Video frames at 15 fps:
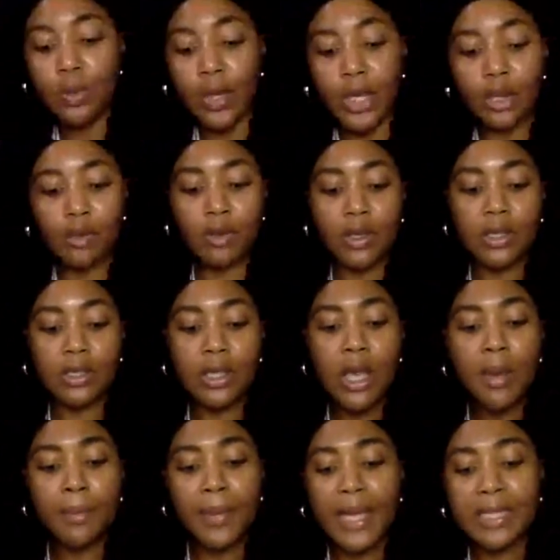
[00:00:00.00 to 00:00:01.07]
Aries.
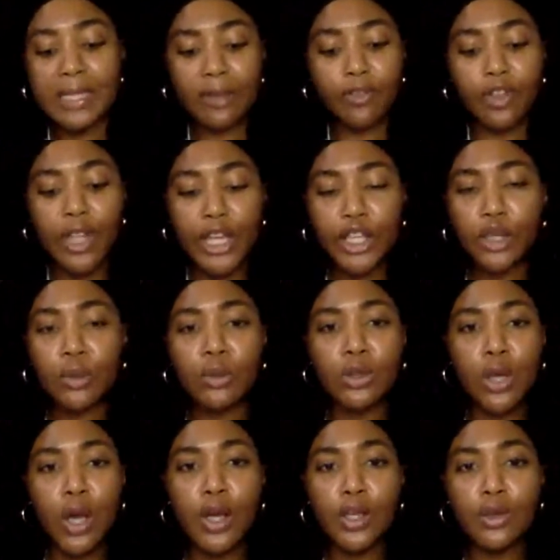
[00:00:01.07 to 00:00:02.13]
Because I feel like you
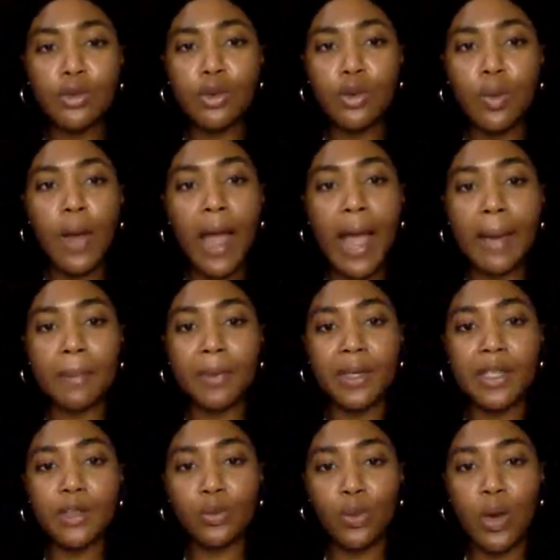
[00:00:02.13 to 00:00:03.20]
thought you knew what
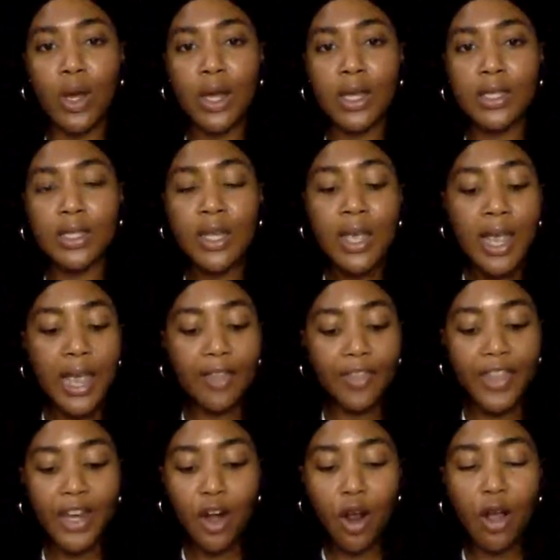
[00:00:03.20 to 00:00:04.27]
happiness was. And
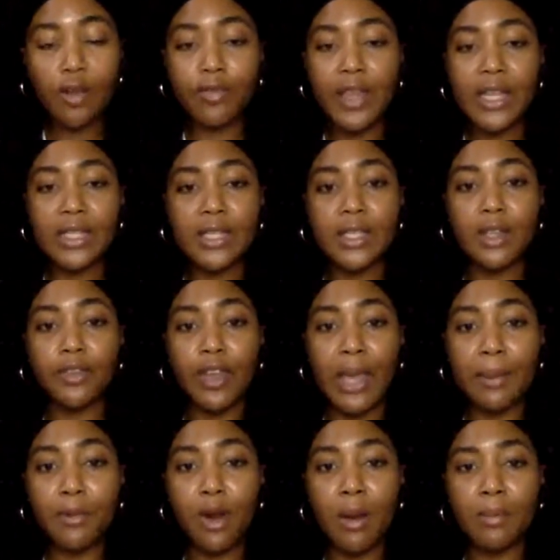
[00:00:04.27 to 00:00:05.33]
then all of that stuff
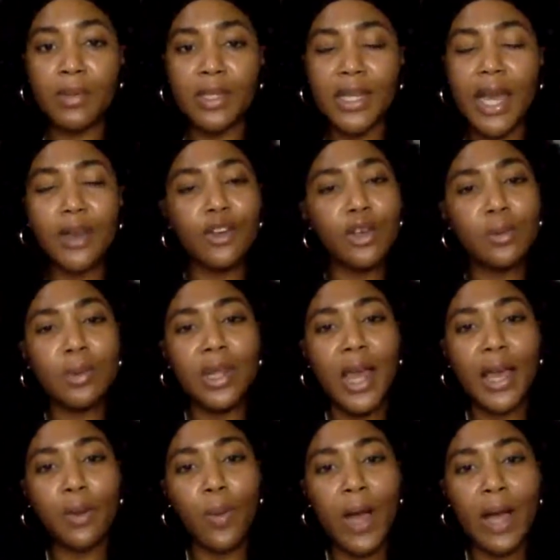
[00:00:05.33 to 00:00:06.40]
came crumbling down. And you were
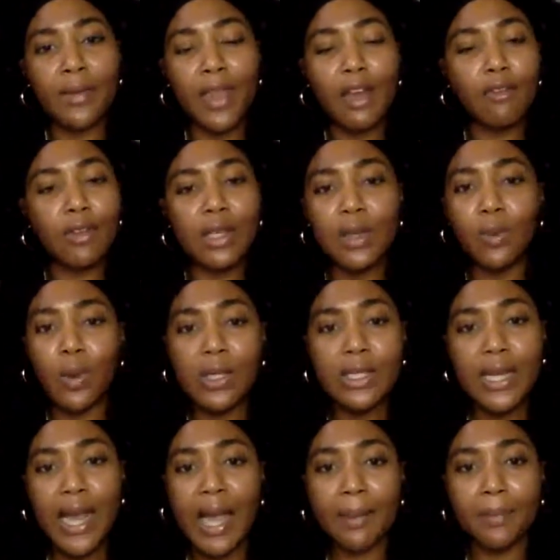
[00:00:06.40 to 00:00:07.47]
like, wow, that really
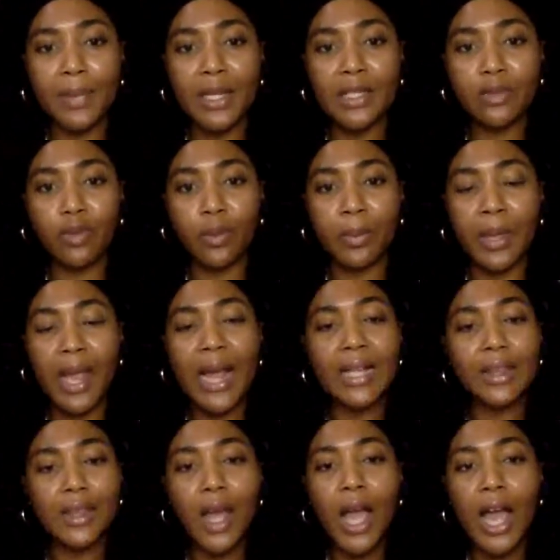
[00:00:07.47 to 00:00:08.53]
wasn't happiness for me. I
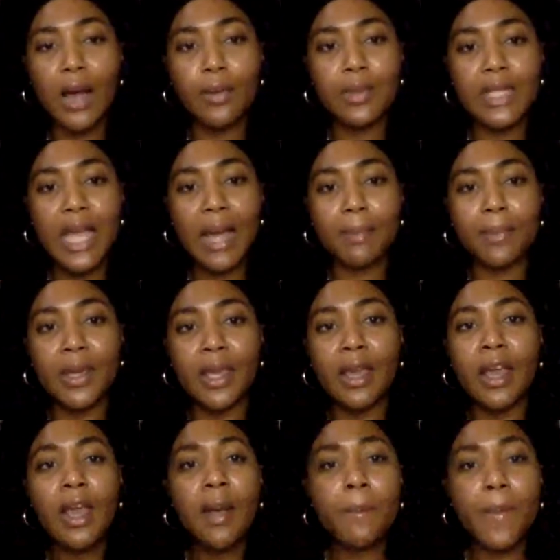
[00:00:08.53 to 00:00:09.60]
thought I was happy,
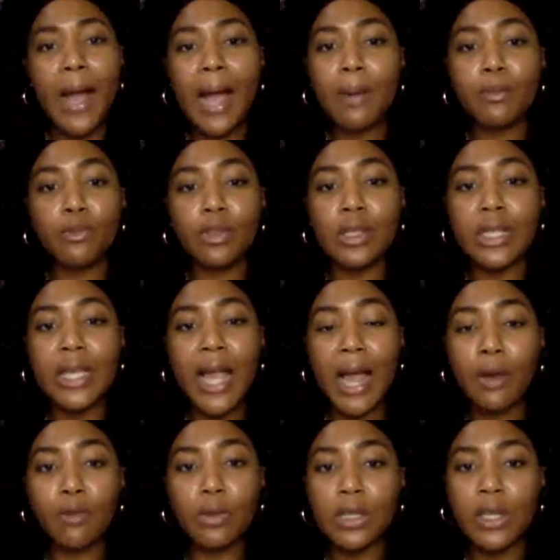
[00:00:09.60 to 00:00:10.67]
but I
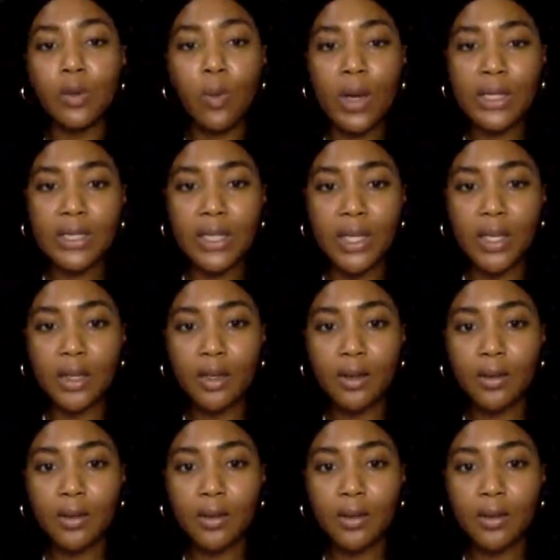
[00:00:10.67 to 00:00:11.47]
really wasn't.